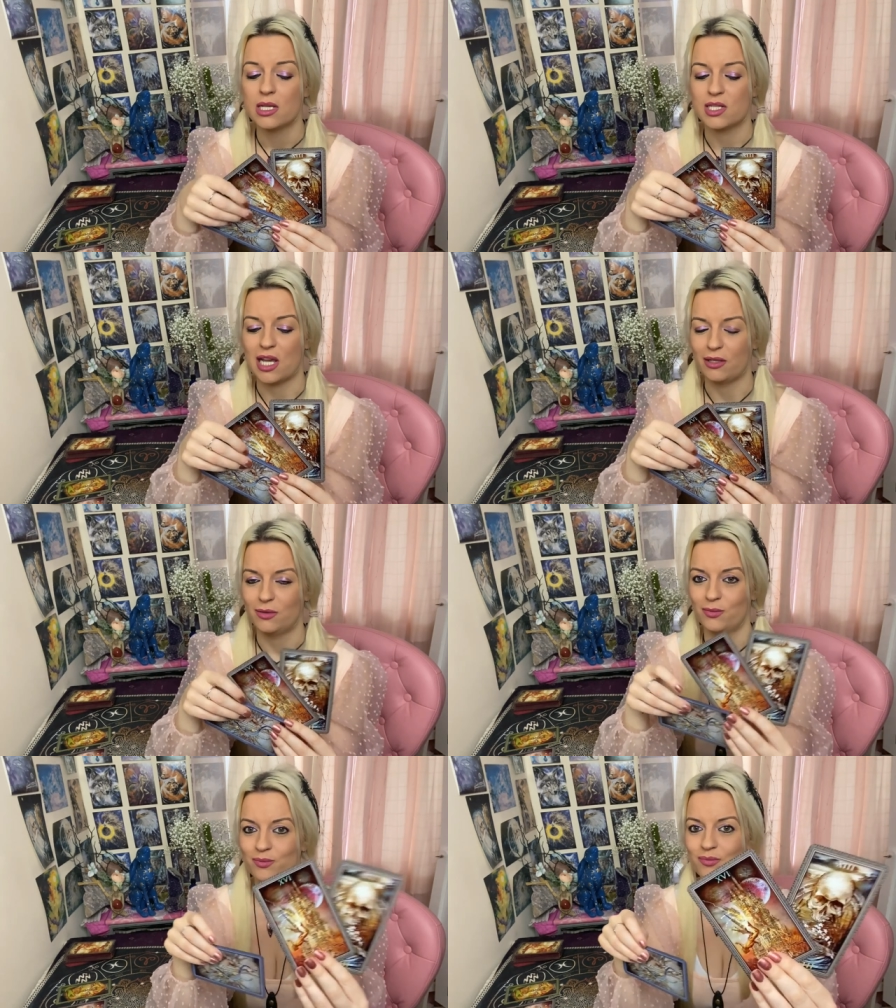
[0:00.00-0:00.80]
So
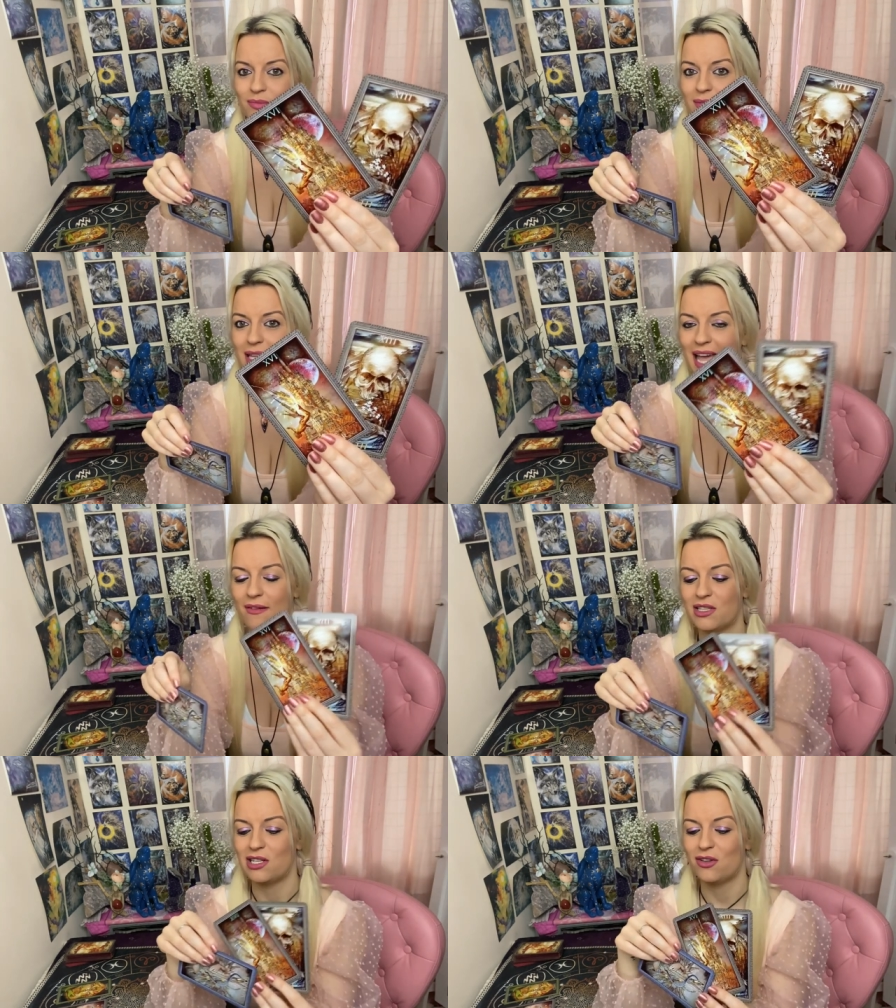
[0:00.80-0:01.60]
they
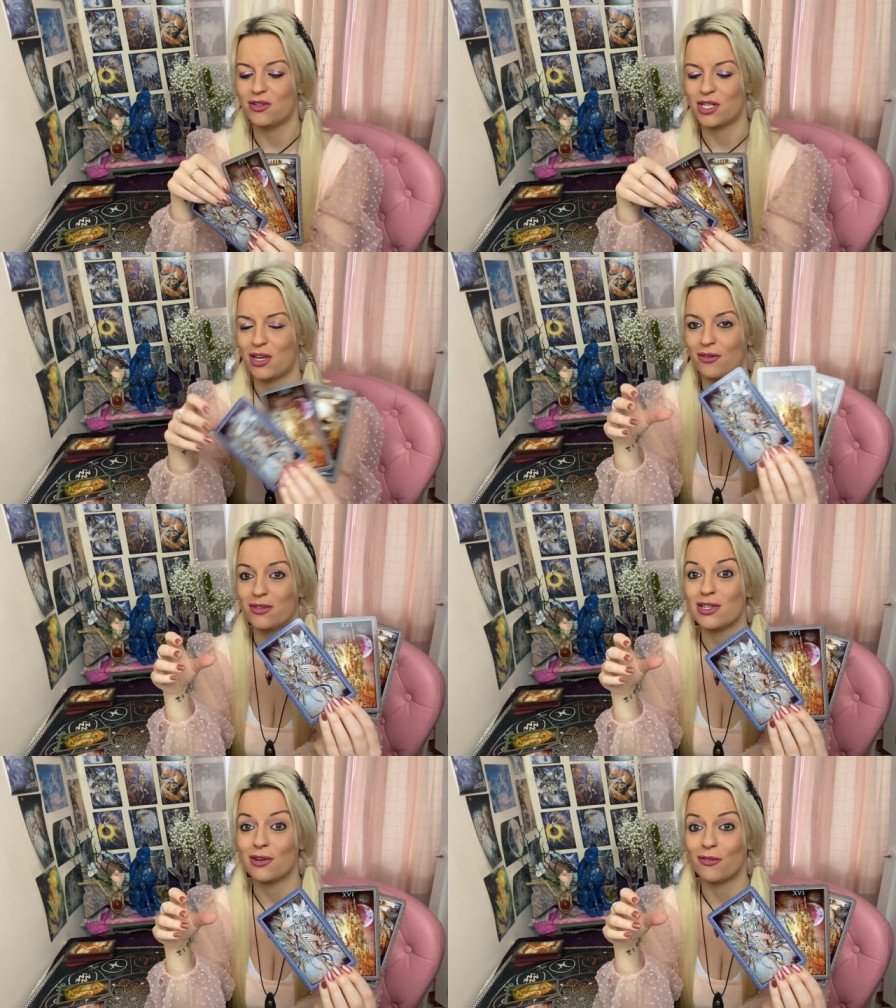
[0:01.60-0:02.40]
have to lose you
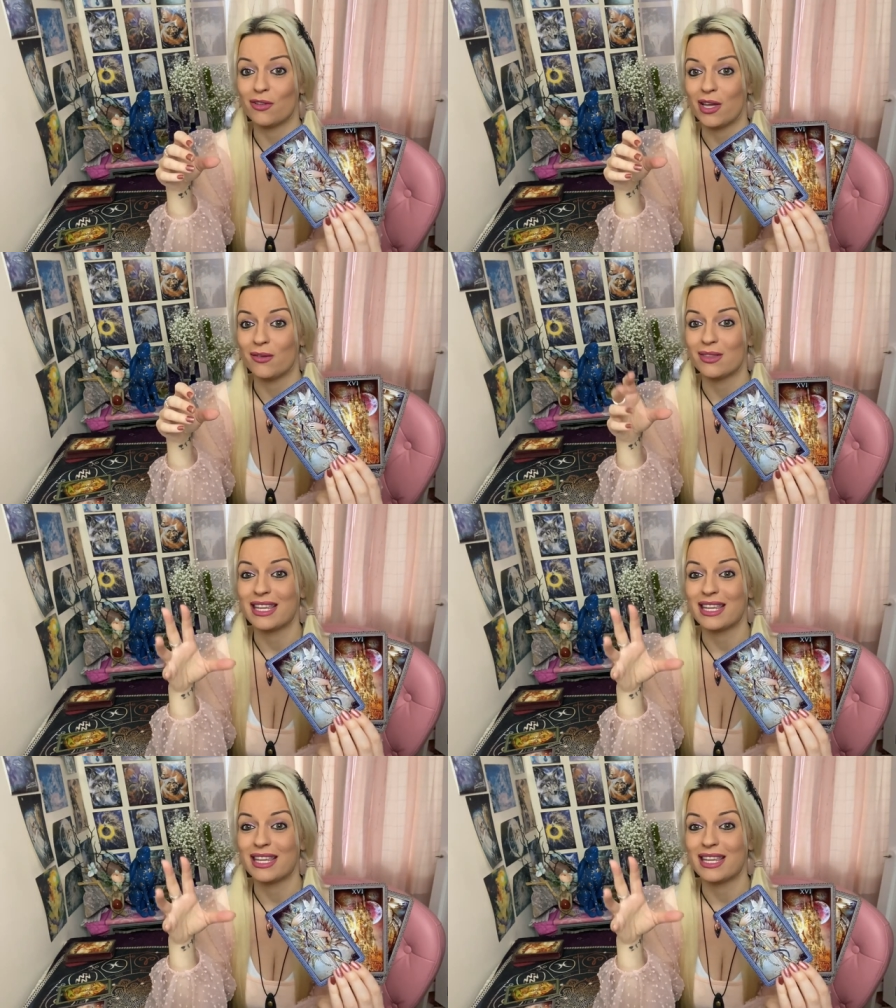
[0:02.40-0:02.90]
to love you.